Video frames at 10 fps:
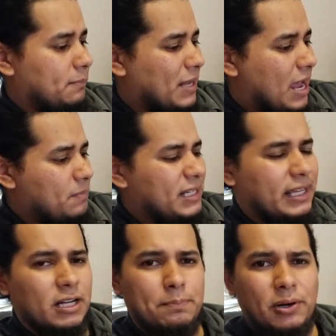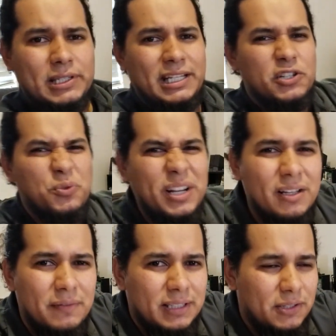But how many can a person drink
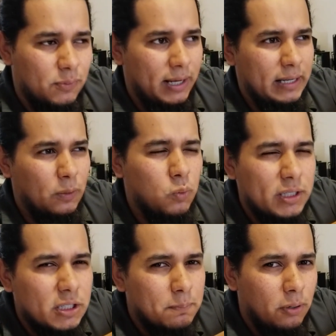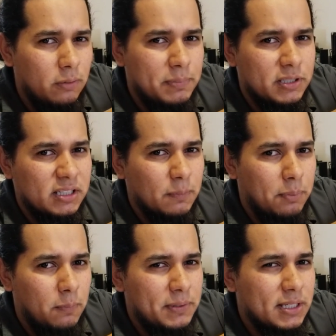of this, right? Like, what's the purpose? Is the
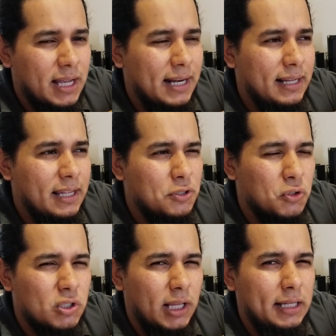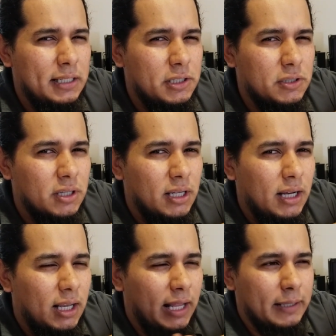purpose to kind of get you slightly
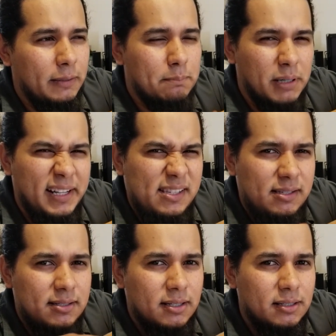like buzzed,